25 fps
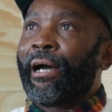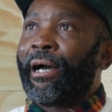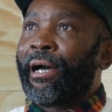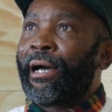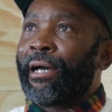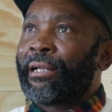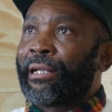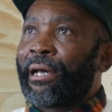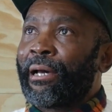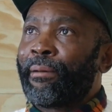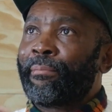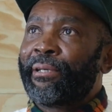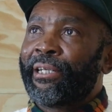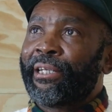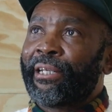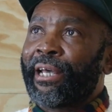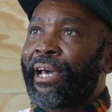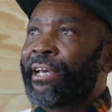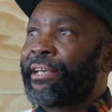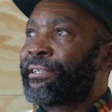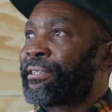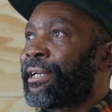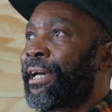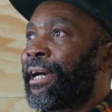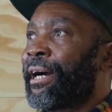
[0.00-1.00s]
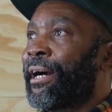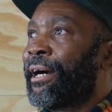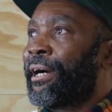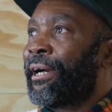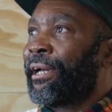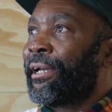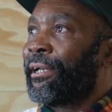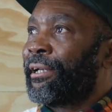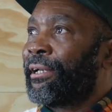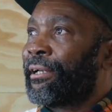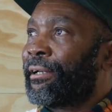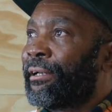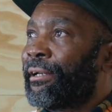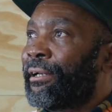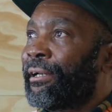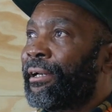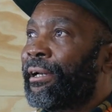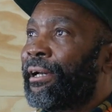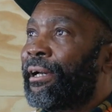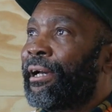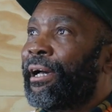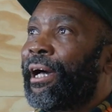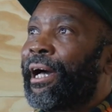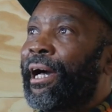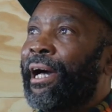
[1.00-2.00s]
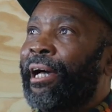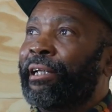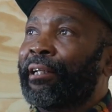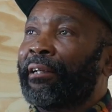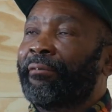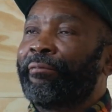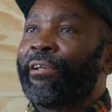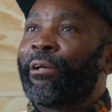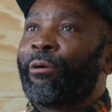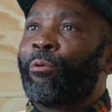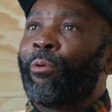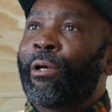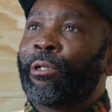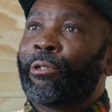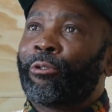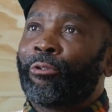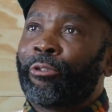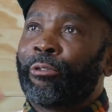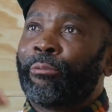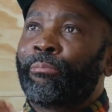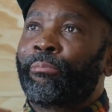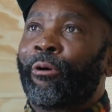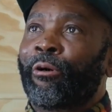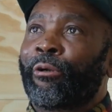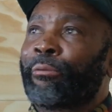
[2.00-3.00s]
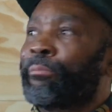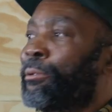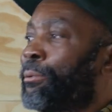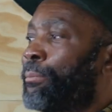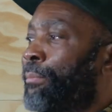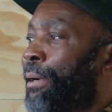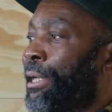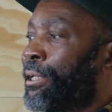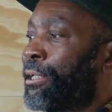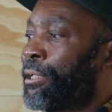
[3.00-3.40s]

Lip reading: and I'm a nice guy, and if they want to deport me, my